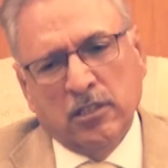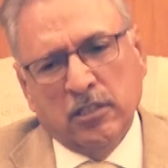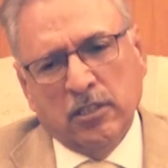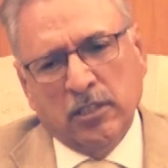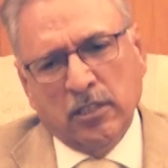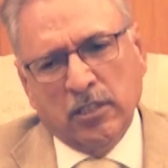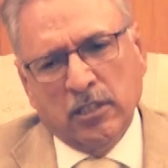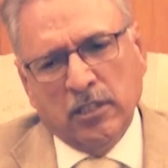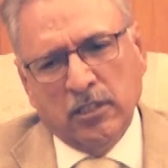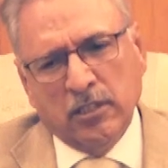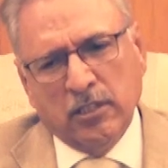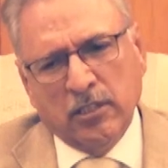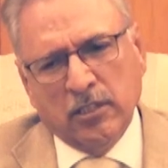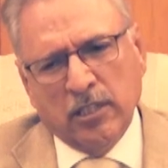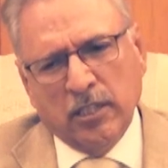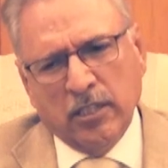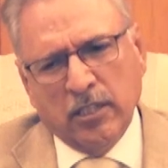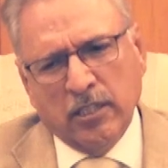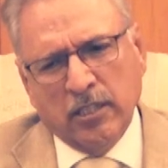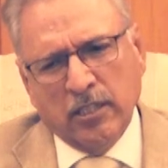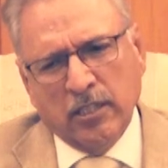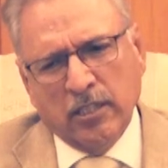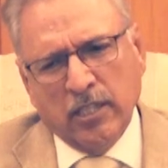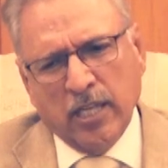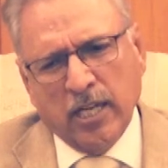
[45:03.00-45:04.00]
the
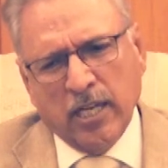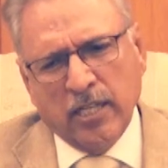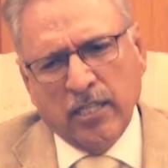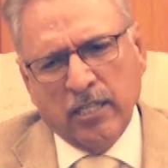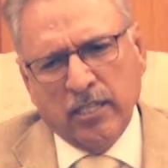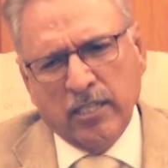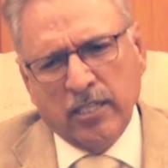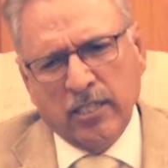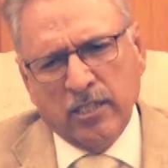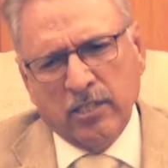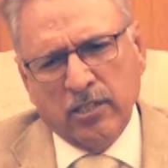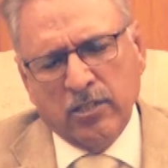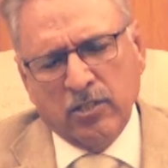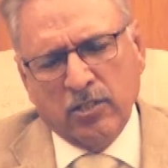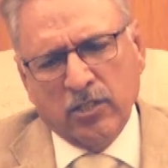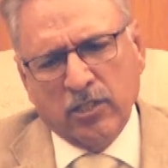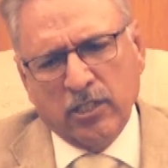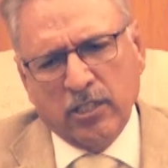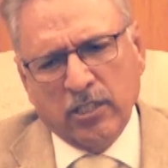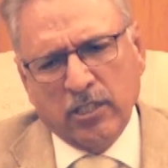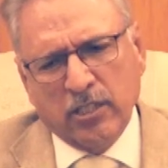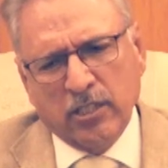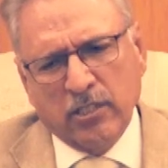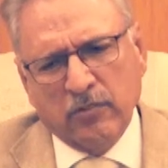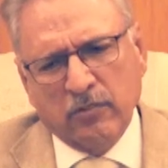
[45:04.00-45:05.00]
90s or
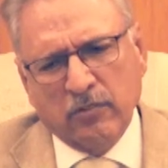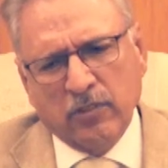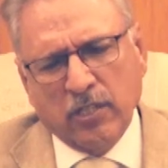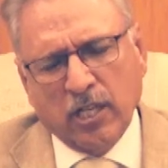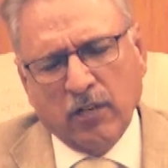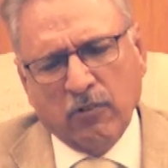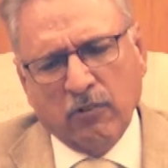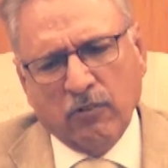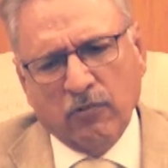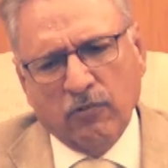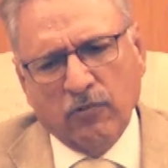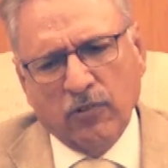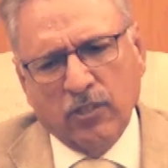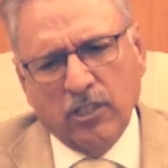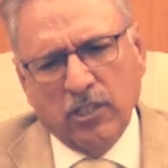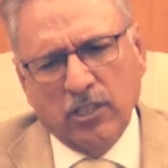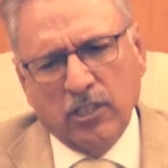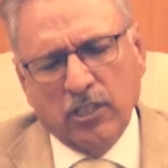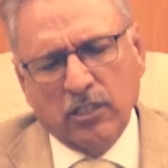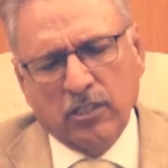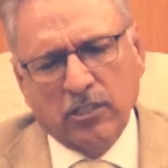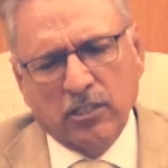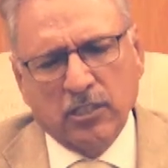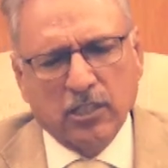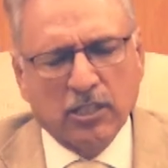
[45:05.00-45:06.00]
80s, when I was
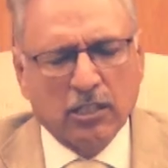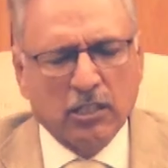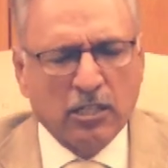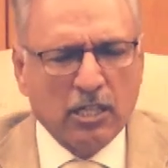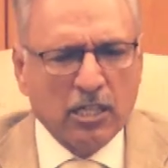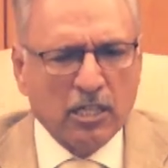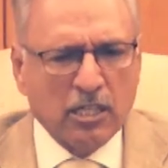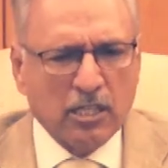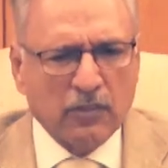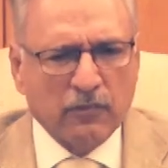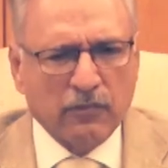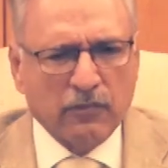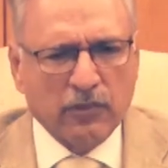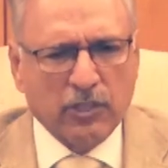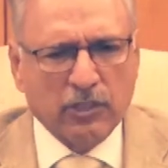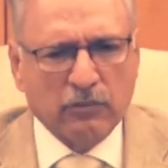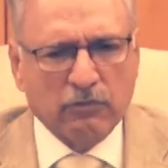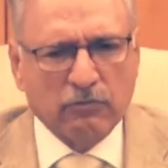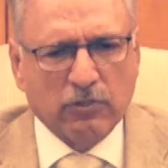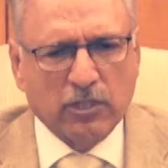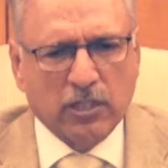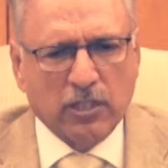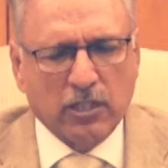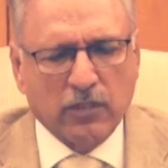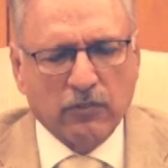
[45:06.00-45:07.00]
visiting Sri Lanka
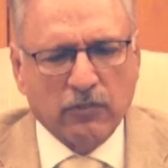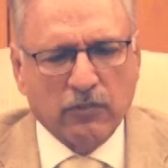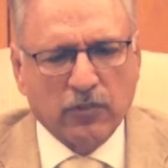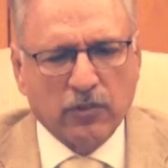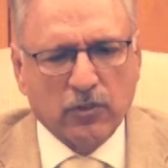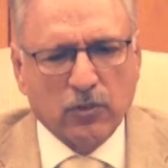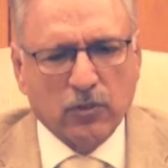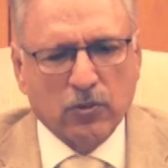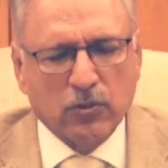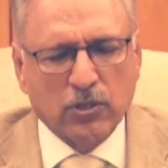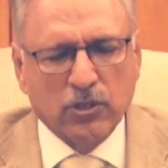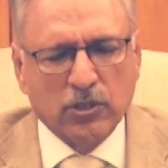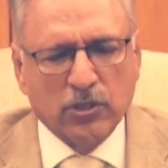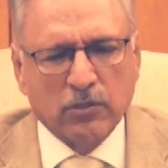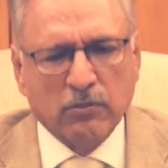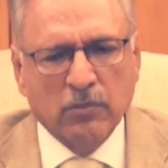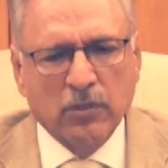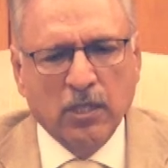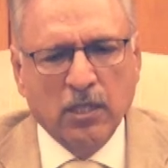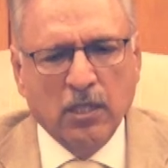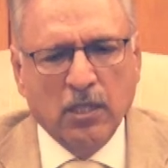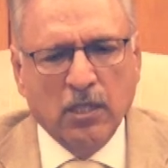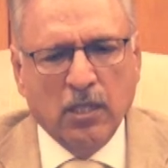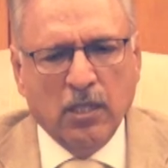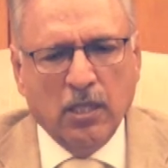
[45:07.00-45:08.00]
frequently for tourism,
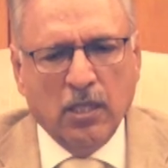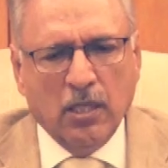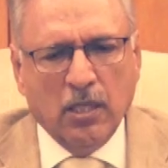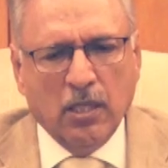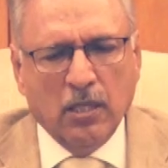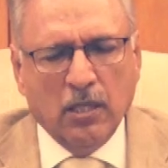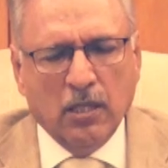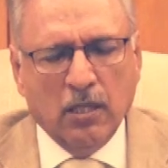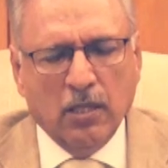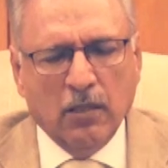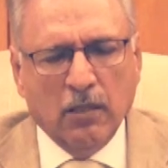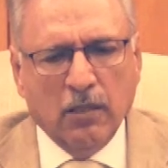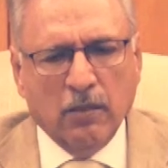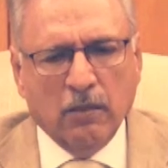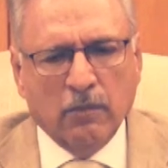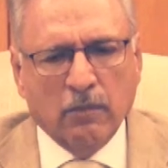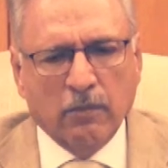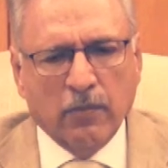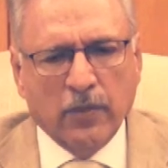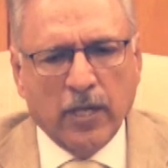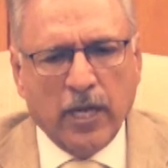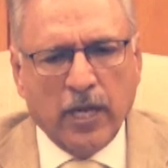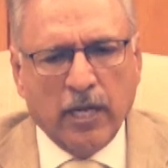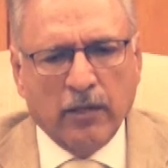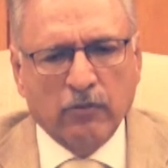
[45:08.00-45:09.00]

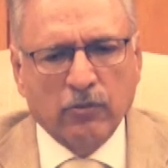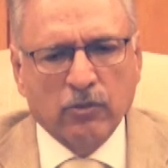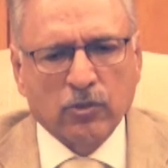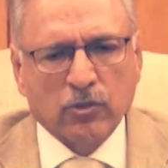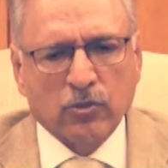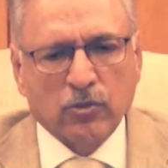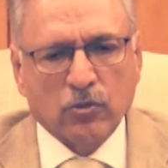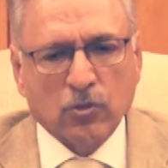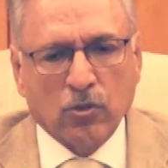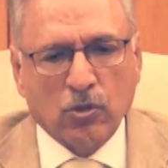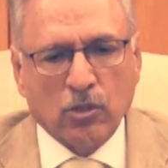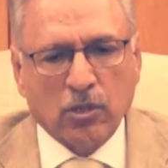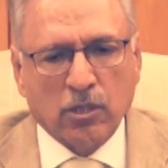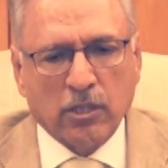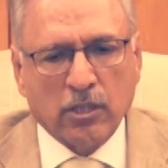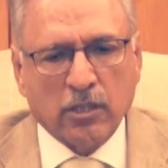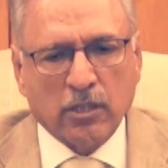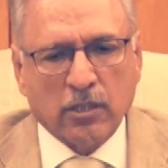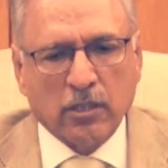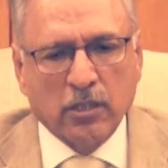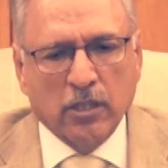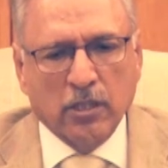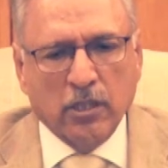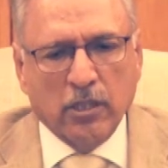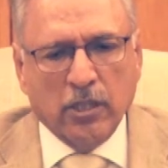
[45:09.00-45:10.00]
I was told
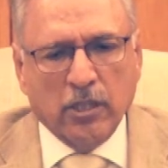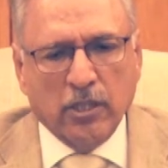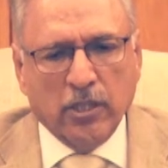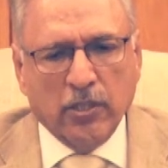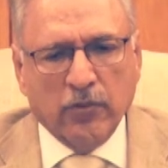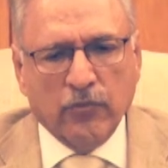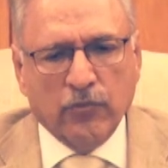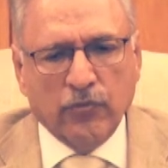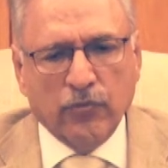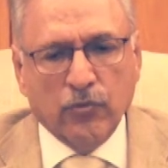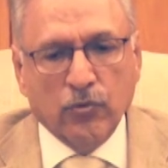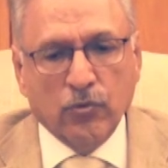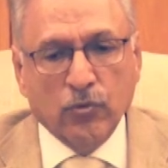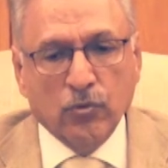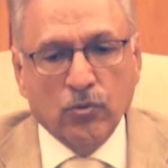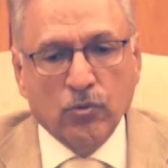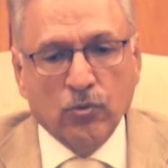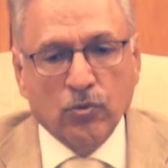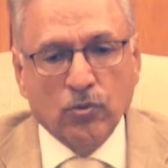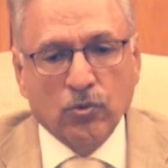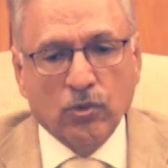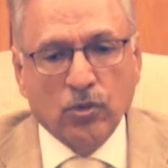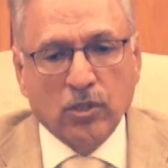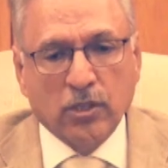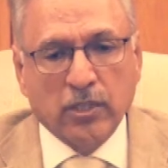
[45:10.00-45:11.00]
that if
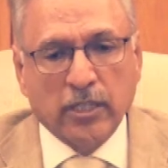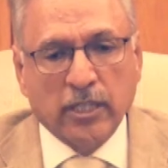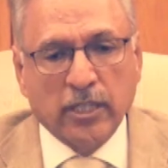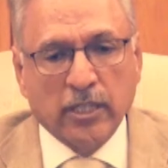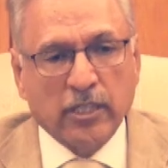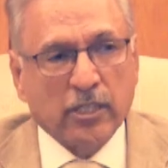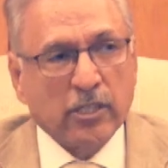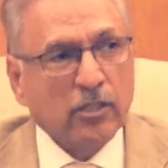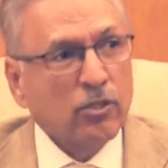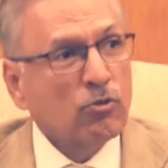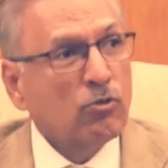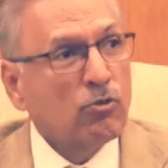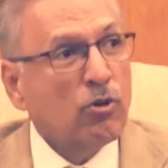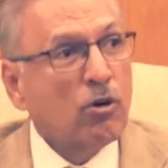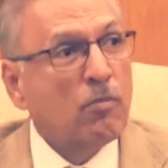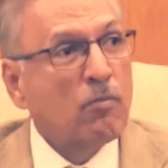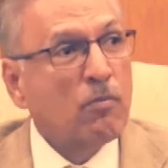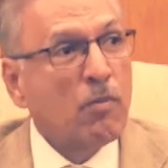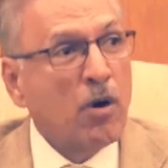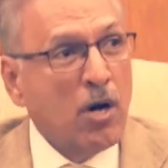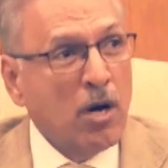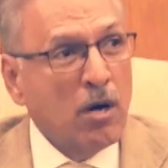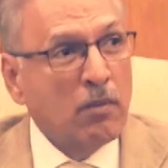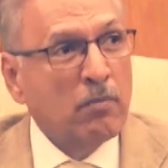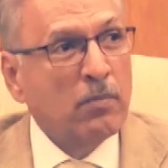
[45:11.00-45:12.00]
you get into a
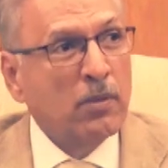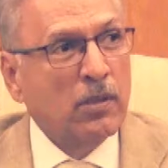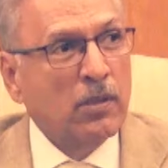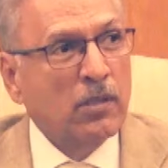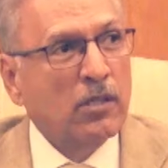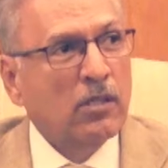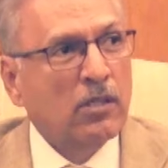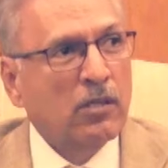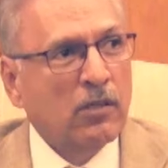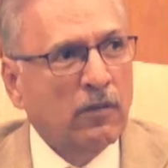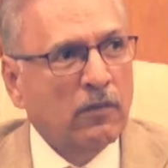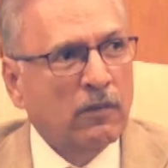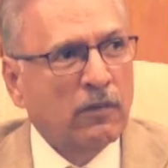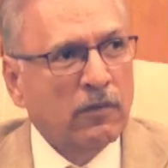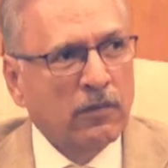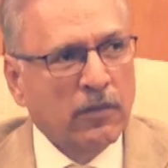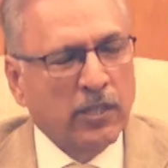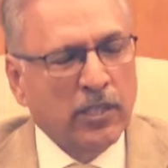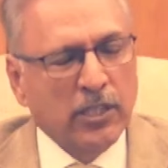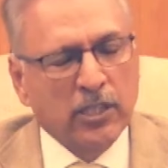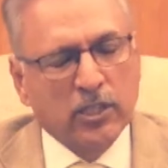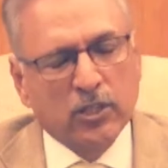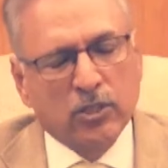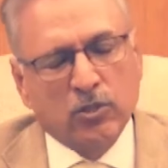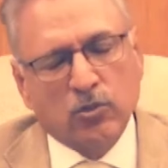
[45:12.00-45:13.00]
mob of
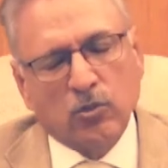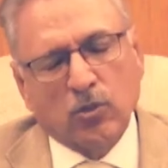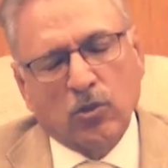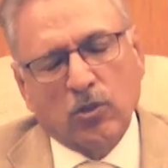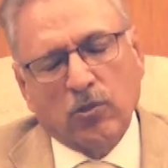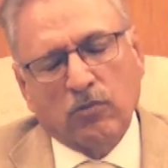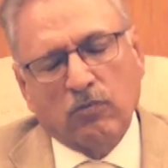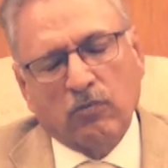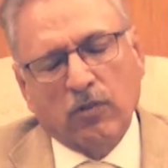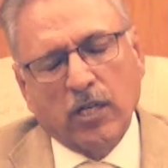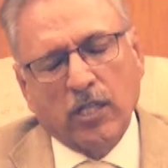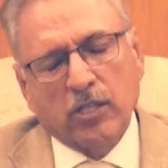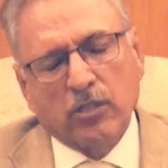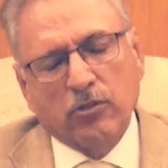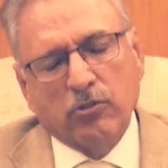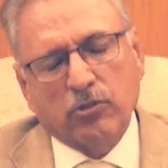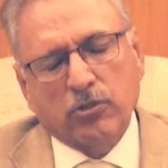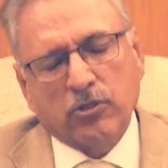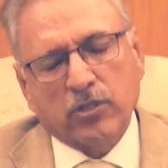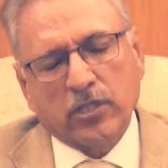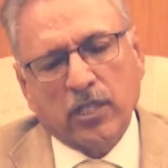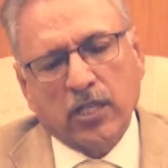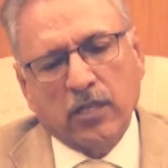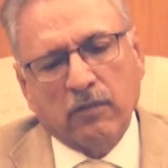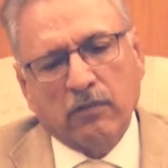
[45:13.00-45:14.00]
any sort while
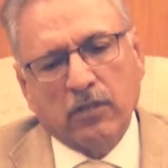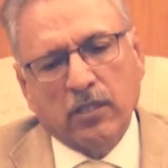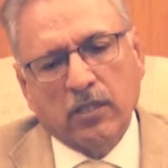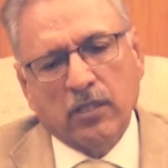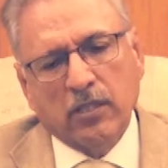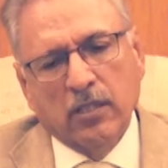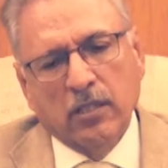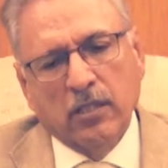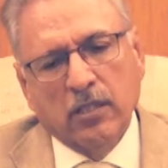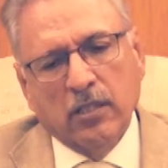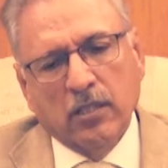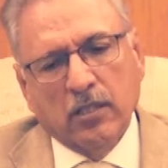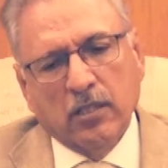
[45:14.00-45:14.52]
you're traveling,